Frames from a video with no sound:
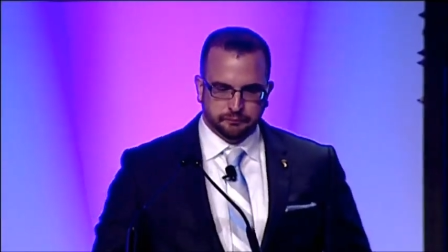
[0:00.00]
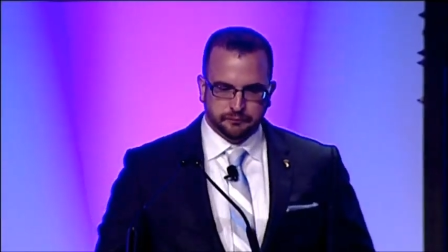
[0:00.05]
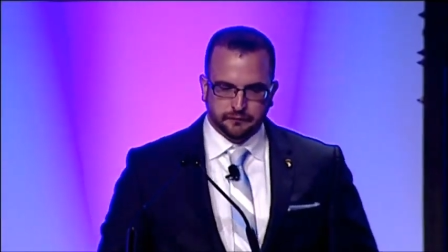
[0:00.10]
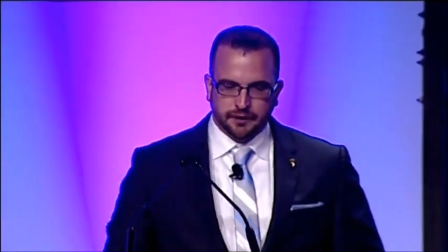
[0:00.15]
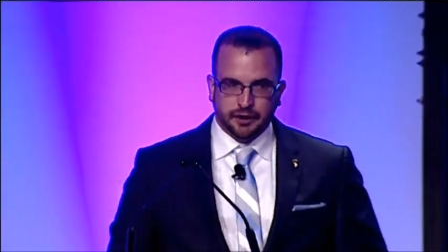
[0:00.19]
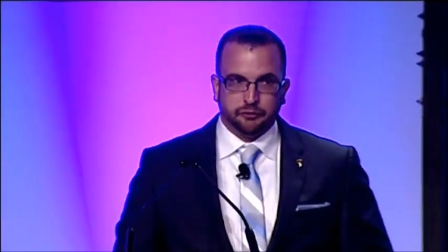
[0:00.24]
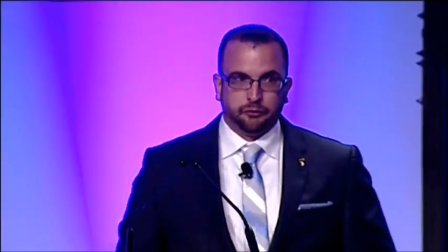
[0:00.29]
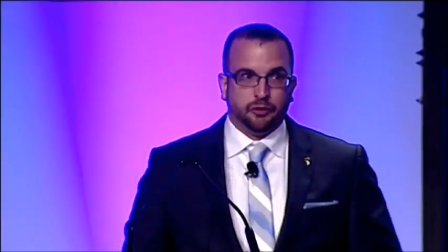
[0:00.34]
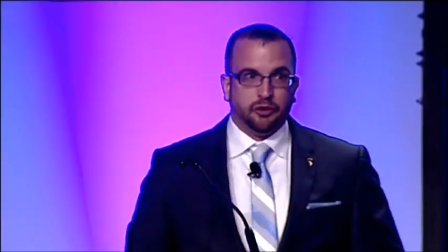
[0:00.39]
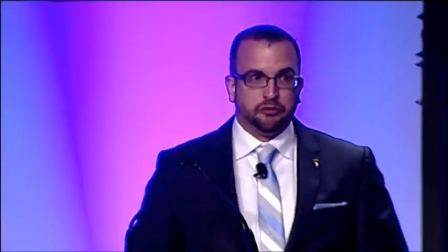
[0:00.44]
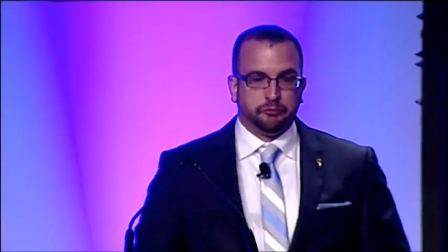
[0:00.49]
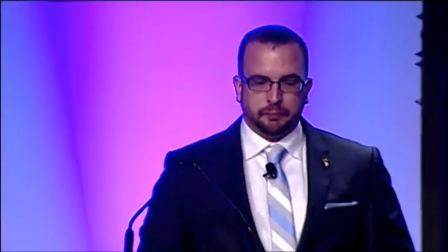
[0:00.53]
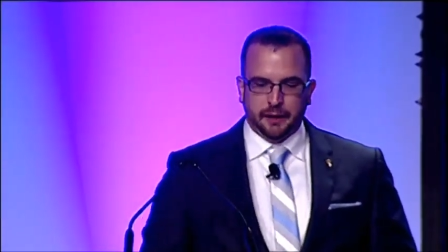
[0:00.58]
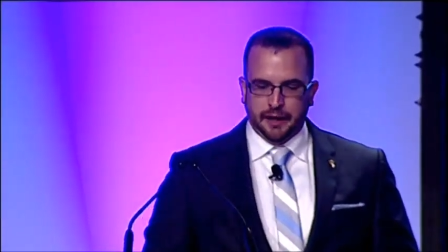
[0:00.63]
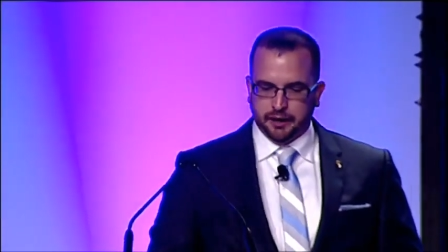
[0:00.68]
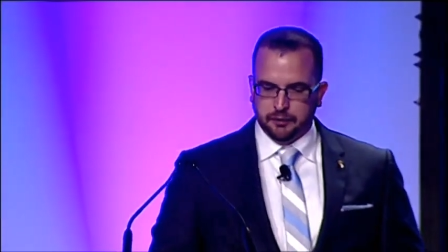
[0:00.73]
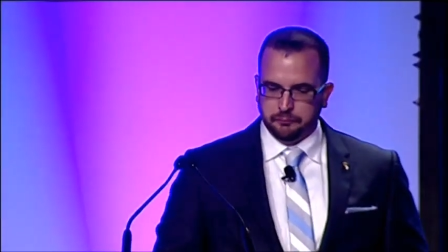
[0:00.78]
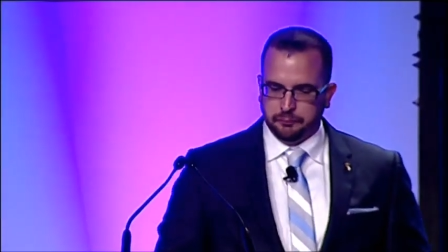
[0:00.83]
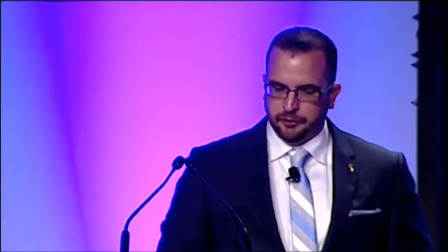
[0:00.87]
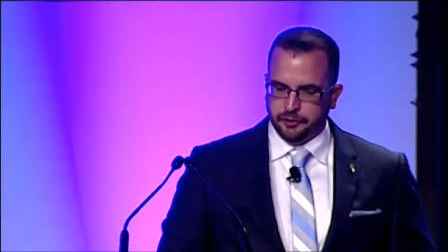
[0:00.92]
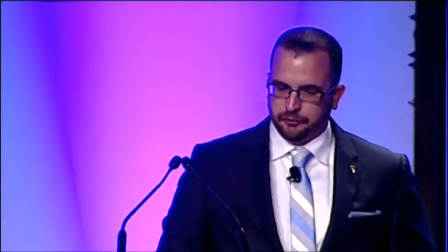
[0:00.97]
as well as back
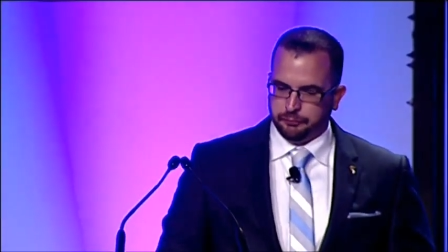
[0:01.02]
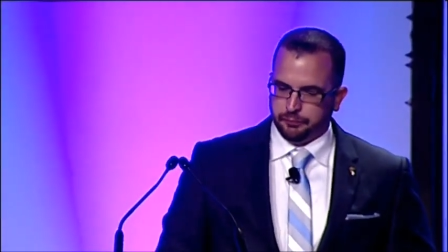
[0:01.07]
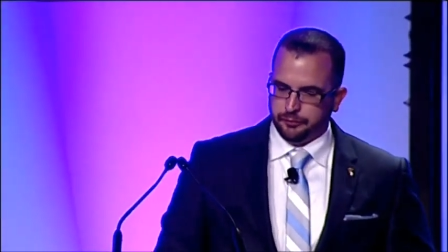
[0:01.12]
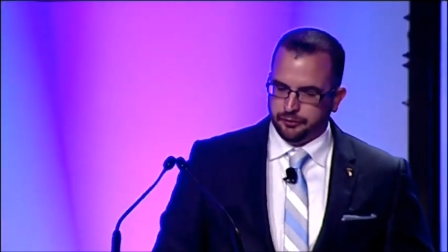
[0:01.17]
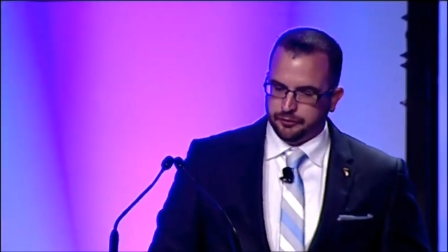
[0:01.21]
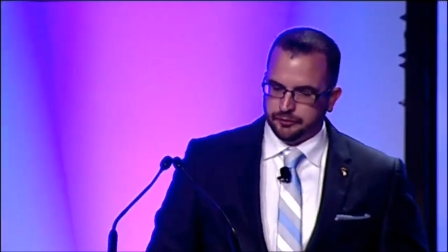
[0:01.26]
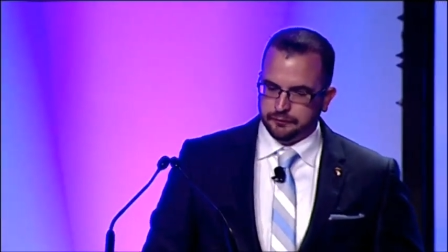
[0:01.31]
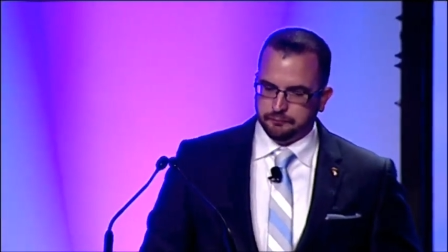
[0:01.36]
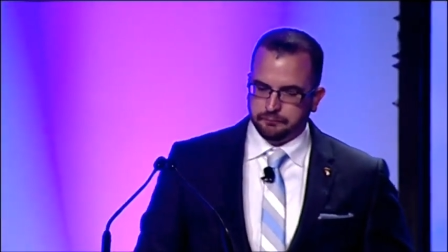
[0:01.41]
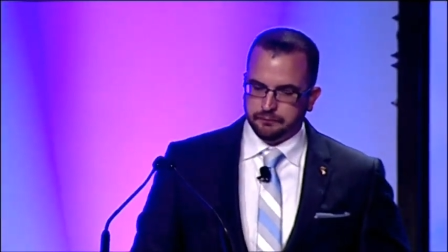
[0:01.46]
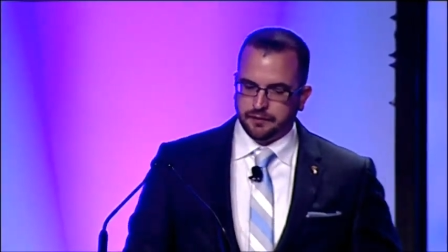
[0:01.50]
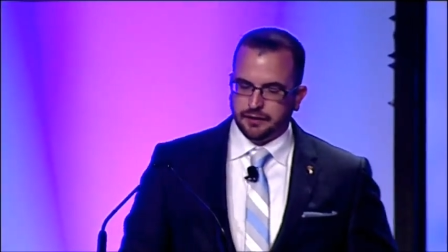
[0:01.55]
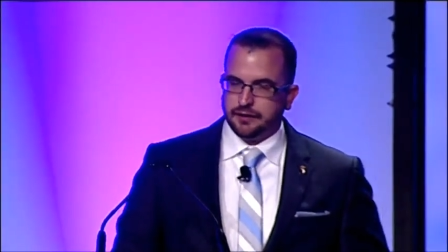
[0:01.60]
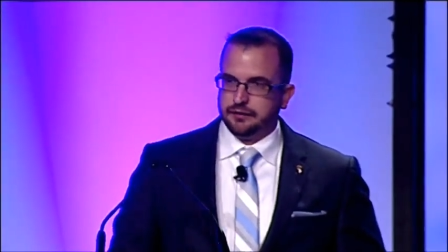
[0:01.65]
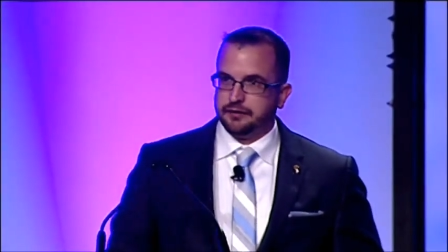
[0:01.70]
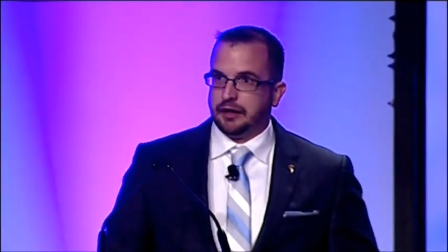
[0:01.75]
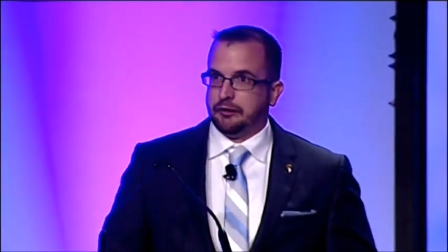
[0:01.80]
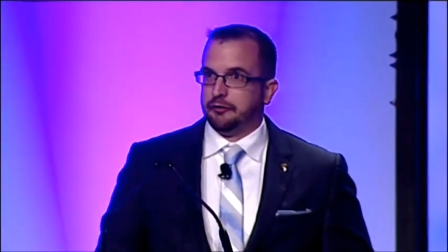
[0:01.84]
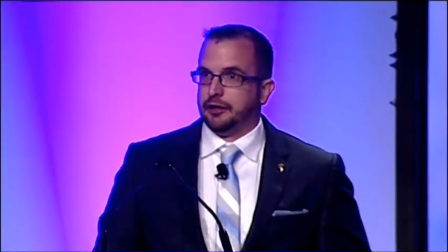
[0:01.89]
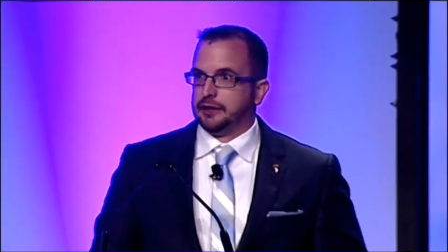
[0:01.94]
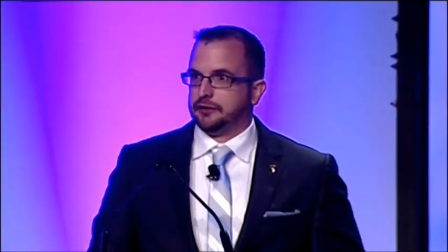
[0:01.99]
in Pittsburgh, that
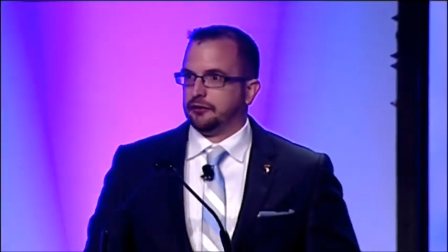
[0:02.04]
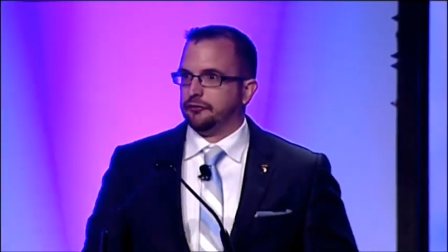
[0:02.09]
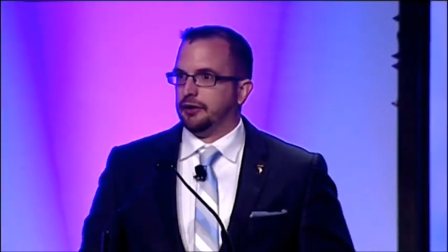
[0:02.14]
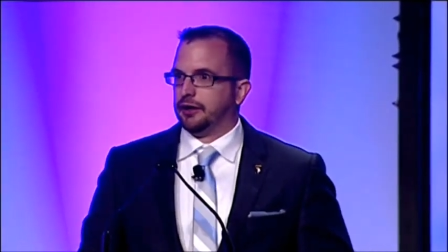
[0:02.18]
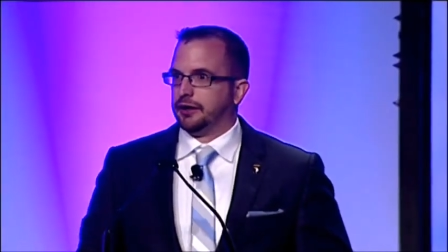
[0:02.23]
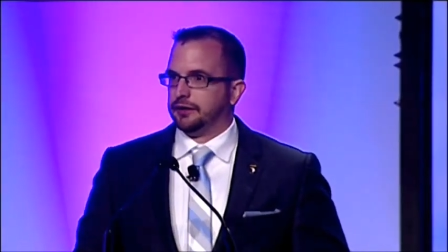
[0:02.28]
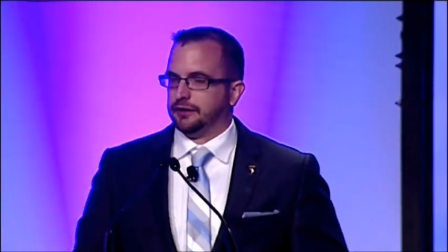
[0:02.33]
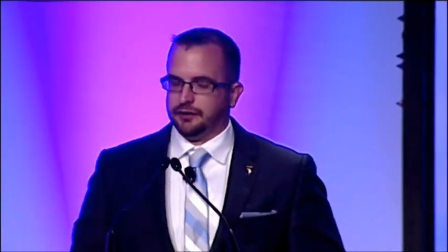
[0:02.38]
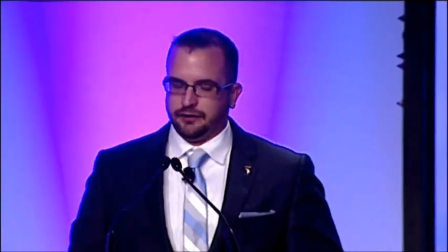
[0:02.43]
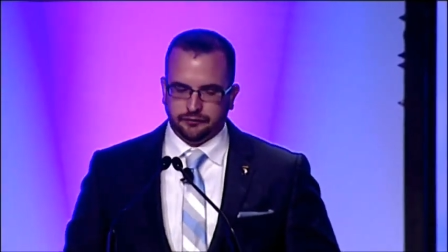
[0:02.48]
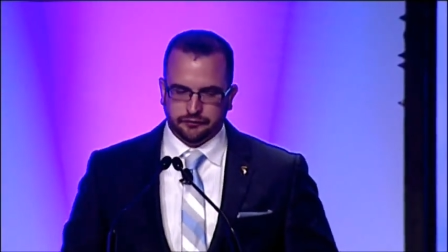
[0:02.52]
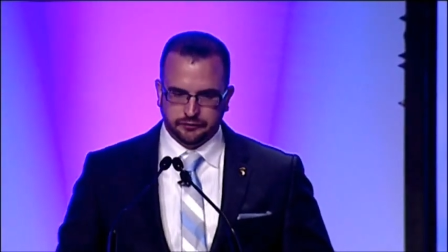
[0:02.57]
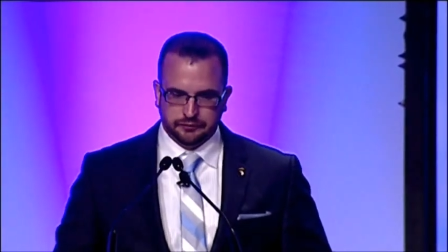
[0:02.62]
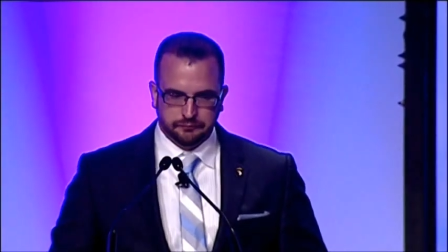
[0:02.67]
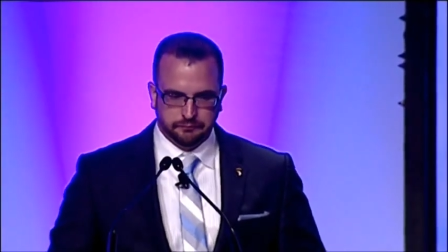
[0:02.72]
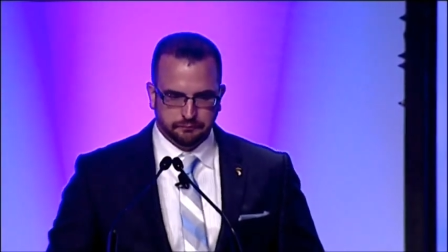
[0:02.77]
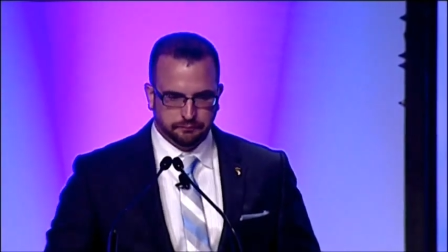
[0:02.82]
I'd like to recognize.